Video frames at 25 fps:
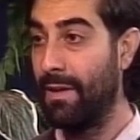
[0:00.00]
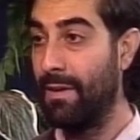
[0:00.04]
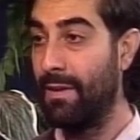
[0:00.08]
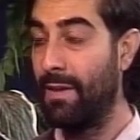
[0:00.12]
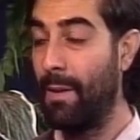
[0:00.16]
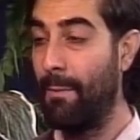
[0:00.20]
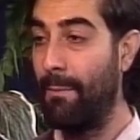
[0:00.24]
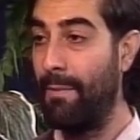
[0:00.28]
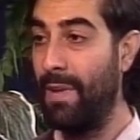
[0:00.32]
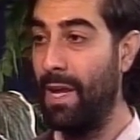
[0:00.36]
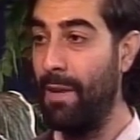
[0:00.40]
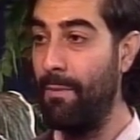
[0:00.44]

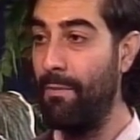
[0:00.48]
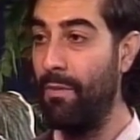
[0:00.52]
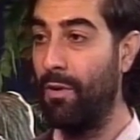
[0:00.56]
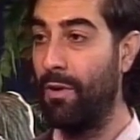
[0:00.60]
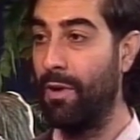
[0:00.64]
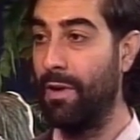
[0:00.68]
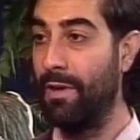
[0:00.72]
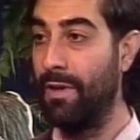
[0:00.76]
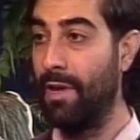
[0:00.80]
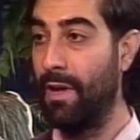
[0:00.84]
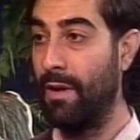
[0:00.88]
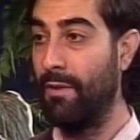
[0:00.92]
then people
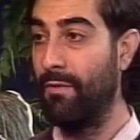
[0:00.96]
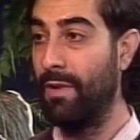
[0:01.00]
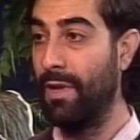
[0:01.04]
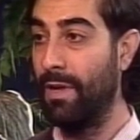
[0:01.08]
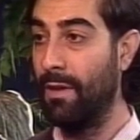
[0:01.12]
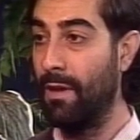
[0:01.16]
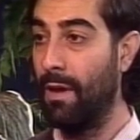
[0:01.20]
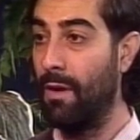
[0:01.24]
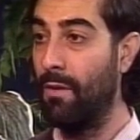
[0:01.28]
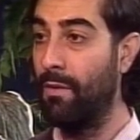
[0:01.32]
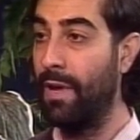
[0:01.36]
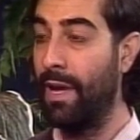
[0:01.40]
could then
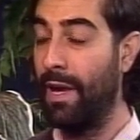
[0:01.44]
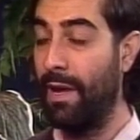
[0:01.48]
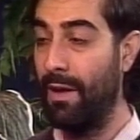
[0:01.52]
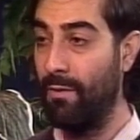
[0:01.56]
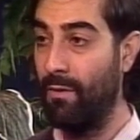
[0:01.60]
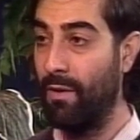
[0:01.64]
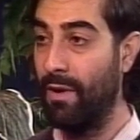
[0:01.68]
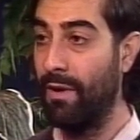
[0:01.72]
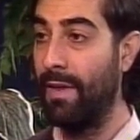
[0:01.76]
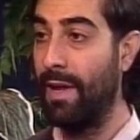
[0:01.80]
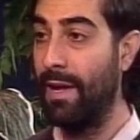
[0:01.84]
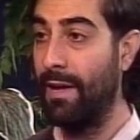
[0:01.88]
relocate
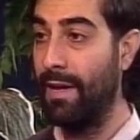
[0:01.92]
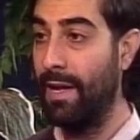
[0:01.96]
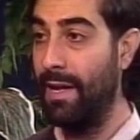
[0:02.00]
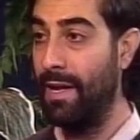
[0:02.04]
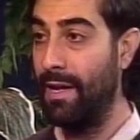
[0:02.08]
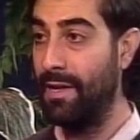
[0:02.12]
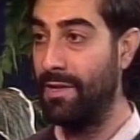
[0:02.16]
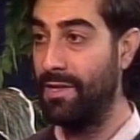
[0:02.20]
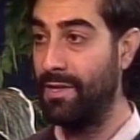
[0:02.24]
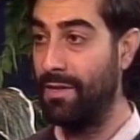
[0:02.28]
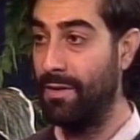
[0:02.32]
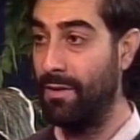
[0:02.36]
where they
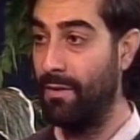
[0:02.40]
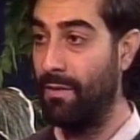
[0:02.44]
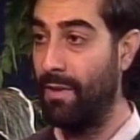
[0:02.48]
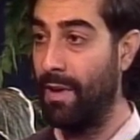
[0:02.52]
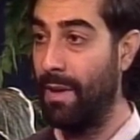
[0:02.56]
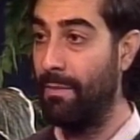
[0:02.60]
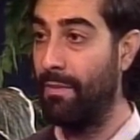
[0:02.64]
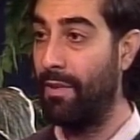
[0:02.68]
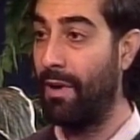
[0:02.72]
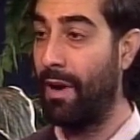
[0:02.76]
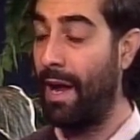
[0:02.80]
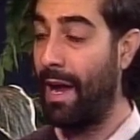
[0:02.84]
needed to,
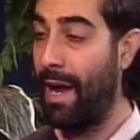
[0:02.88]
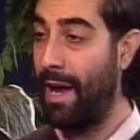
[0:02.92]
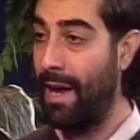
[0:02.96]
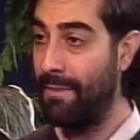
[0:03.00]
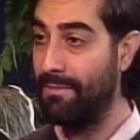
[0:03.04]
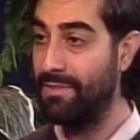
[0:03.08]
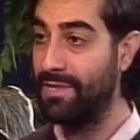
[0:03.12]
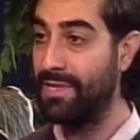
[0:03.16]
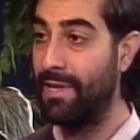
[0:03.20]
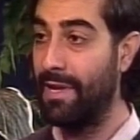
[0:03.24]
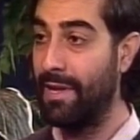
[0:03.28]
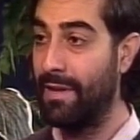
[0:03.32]
and
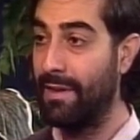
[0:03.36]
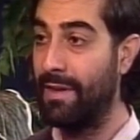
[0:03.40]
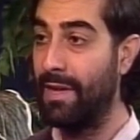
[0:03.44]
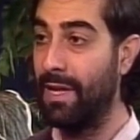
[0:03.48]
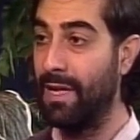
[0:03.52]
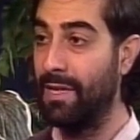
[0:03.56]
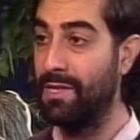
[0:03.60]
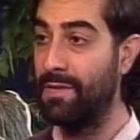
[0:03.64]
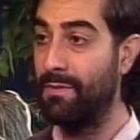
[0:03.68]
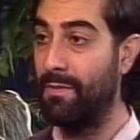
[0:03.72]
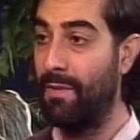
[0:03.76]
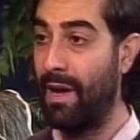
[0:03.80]
perhaps then
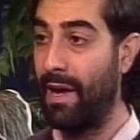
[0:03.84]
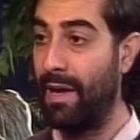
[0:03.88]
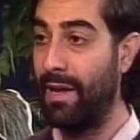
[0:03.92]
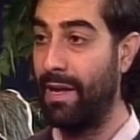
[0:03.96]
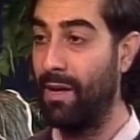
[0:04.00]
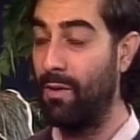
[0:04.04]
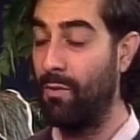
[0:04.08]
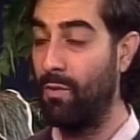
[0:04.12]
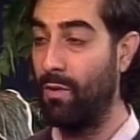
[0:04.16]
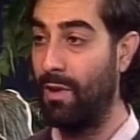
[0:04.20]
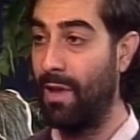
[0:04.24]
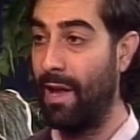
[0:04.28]
things might
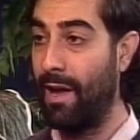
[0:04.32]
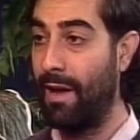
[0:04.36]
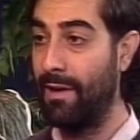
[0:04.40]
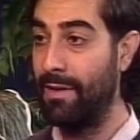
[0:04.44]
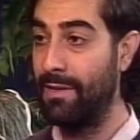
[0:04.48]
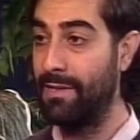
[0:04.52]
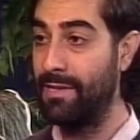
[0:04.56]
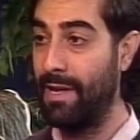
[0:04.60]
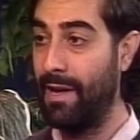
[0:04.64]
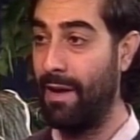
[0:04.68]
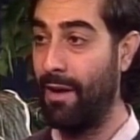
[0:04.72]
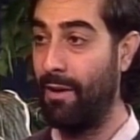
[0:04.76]

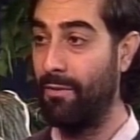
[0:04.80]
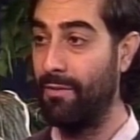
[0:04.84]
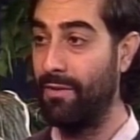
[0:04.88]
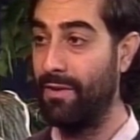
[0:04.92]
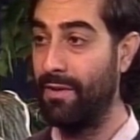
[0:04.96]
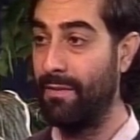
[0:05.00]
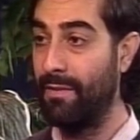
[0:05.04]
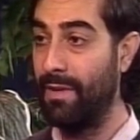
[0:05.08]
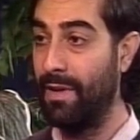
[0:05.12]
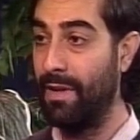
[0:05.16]
equalize out.